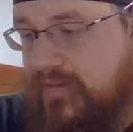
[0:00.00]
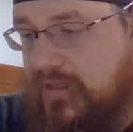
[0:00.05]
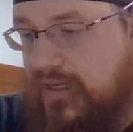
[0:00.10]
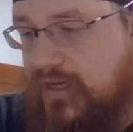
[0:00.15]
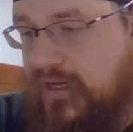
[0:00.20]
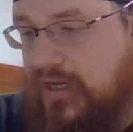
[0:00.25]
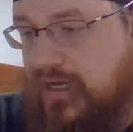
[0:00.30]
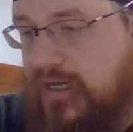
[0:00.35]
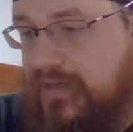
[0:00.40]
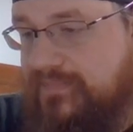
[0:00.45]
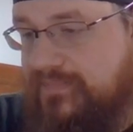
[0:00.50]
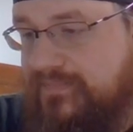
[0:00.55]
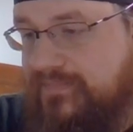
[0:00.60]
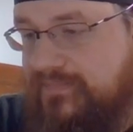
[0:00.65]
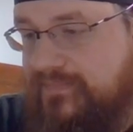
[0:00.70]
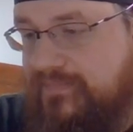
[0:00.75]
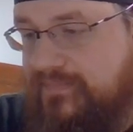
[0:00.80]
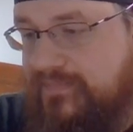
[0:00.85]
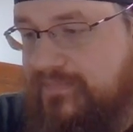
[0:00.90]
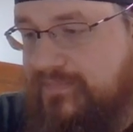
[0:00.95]
Um,
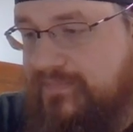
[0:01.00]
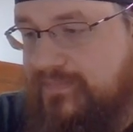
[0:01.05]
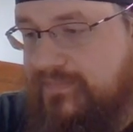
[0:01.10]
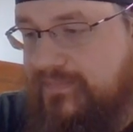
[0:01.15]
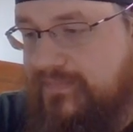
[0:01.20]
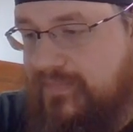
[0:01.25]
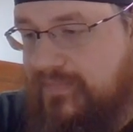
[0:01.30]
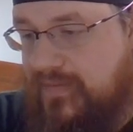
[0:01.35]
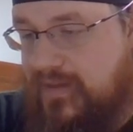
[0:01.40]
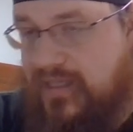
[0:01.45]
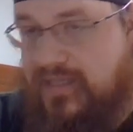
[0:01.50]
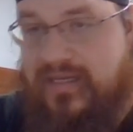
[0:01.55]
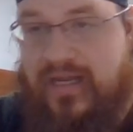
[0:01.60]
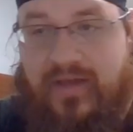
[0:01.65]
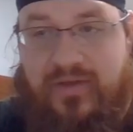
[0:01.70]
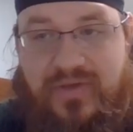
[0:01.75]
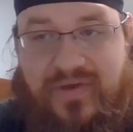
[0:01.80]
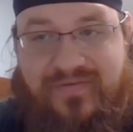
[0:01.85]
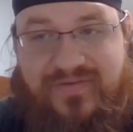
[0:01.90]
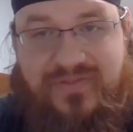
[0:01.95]
and now
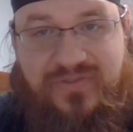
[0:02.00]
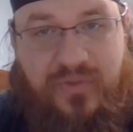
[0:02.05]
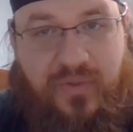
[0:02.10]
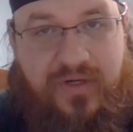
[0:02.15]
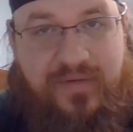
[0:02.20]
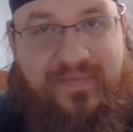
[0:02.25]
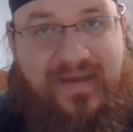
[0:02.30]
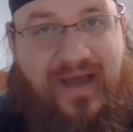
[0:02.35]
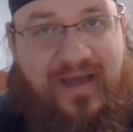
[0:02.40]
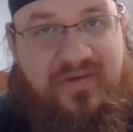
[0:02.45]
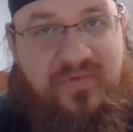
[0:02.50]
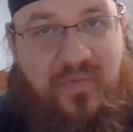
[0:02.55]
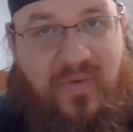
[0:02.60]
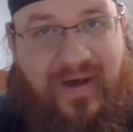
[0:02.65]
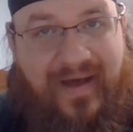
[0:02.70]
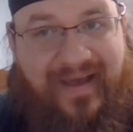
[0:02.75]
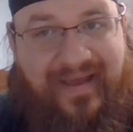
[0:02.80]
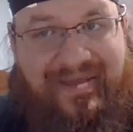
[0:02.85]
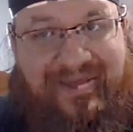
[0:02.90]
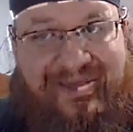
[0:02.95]
you have a story behind
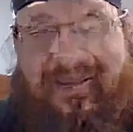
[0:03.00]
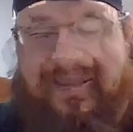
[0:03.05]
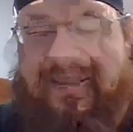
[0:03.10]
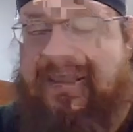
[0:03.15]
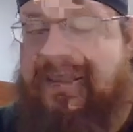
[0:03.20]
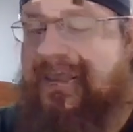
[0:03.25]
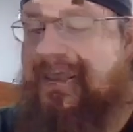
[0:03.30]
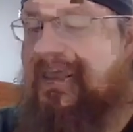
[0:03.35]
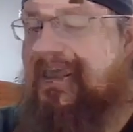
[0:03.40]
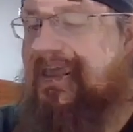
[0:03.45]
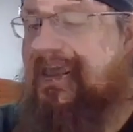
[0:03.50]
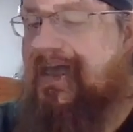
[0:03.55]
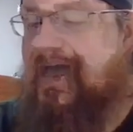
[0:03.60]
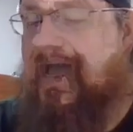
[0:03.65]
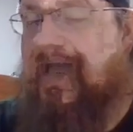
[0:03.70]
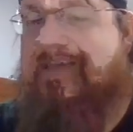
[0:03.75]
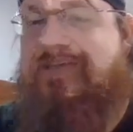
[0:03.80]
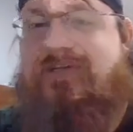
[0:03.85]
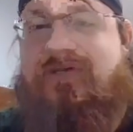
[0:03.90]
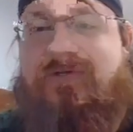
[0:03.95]
why
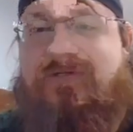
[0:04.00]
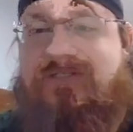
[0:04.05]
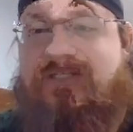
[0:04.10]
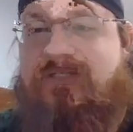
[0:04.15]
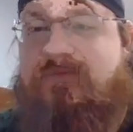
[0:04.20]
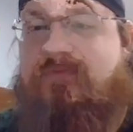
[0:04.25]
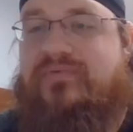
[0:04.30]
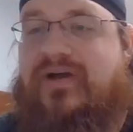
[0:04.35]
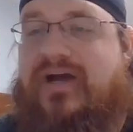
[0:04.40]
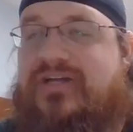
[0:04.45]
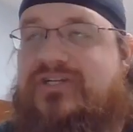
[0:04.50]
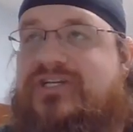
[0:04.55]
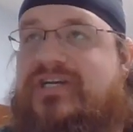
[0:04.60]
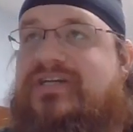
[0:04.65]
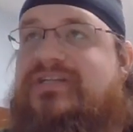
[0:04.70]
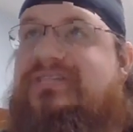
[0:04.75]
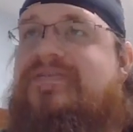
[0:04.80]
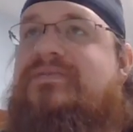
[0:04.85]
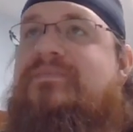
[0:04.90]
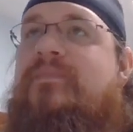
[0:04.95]
I chose this
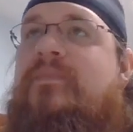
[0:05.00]
project.